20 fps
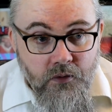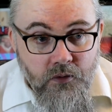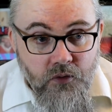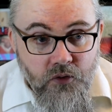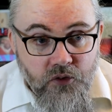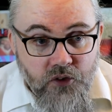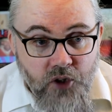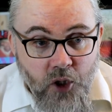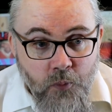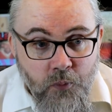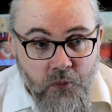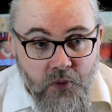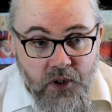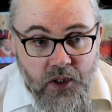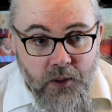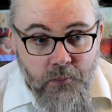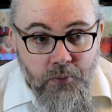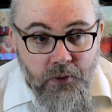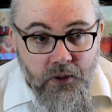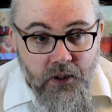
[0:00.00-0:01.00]
Scope
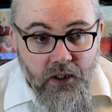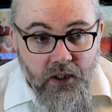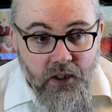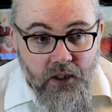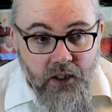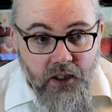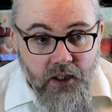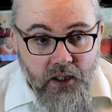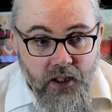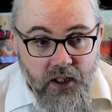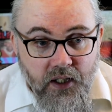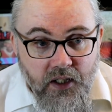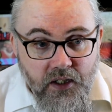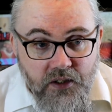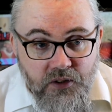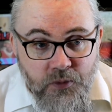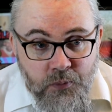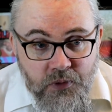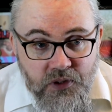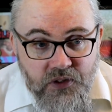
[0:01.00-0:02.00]
creep
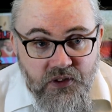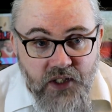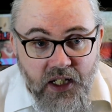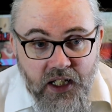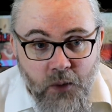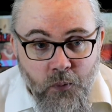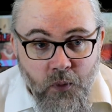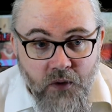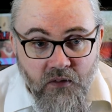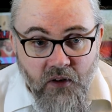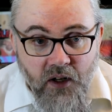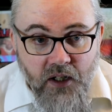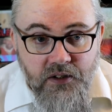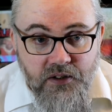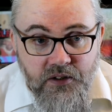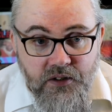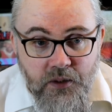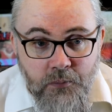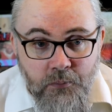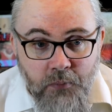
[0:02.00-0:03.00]
is a mistake we
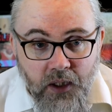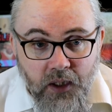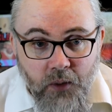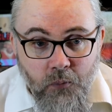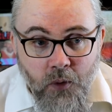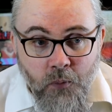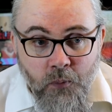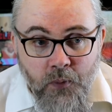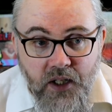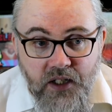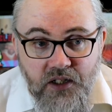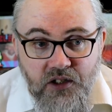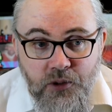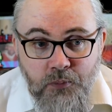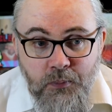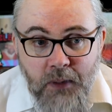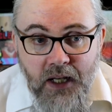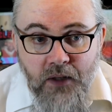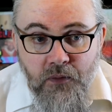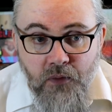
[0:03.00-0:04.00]
writers can make when we
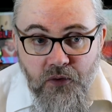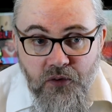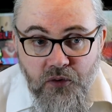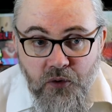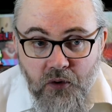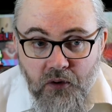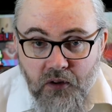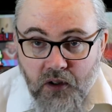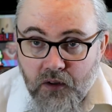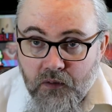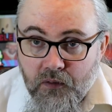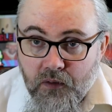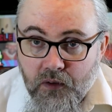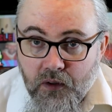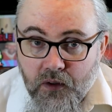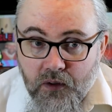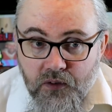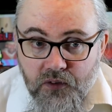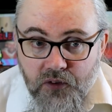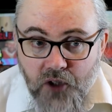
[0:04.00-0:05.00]
expand the
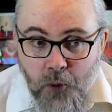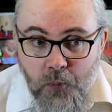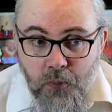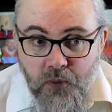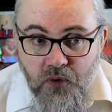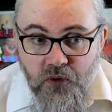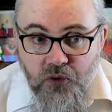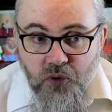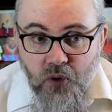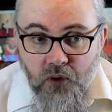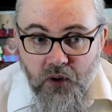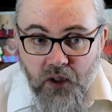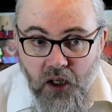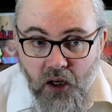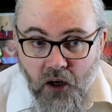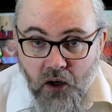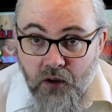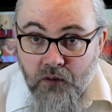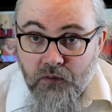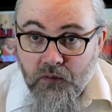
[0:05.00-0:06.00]
scope of the story
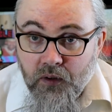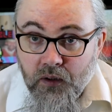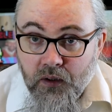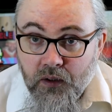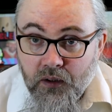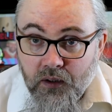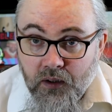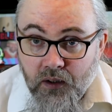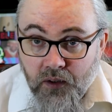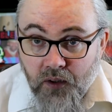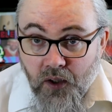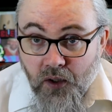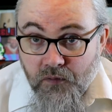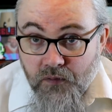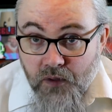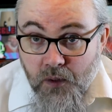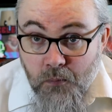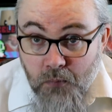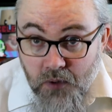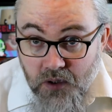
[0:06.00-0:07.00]
over and
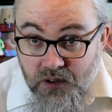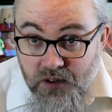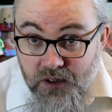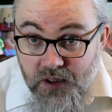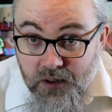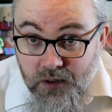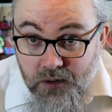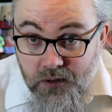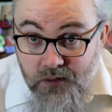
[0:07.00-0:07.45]
over, much like